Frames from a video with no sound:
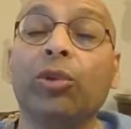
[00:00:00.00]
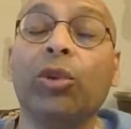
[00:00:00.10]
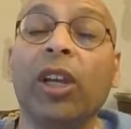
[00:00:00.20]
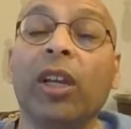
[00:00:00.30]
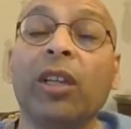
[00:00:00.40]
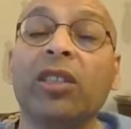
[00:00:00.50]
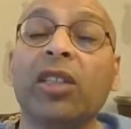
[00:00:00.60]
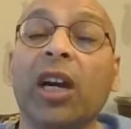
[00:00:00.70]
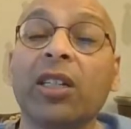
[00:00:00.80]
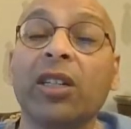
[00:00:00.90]
to eating
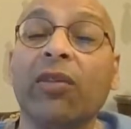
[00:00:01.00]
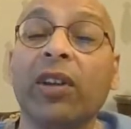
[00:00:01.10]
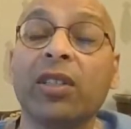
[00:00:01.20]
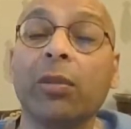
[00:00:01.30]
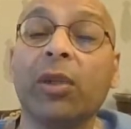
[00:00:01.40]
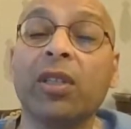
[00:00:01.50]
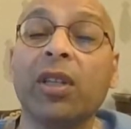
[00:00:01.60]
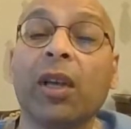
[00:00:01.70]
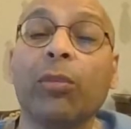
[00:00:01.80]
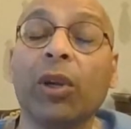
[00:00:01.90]
starchy vegetables
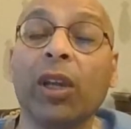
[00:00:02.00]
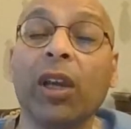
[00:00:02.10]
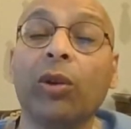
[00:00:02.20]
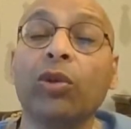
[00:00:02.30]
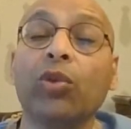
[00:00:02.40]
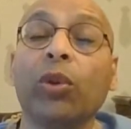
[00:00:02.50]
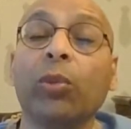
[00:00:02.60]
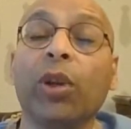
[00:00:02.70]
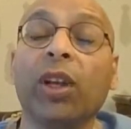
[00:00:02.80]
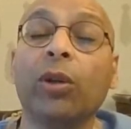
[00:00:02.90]
like potatoes, sweet
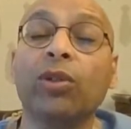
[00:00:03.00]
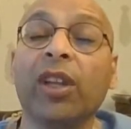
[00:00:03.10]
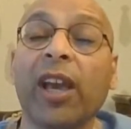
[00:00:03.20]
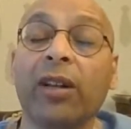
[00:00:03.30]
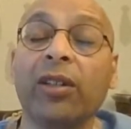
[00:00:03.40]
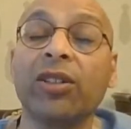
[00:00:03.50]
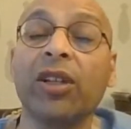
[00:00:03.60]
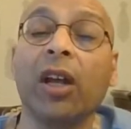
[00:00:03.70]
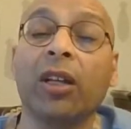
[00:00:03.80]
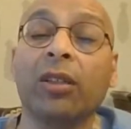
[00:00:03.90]
potatoes, carrots,
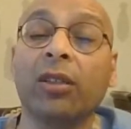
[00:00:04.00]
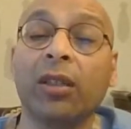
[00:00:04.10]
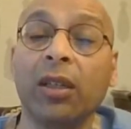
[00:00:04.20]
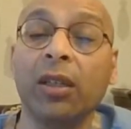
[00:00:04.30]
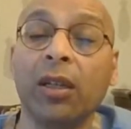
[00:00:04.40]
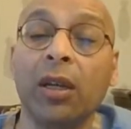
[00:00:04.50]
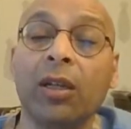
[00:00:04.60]
other things.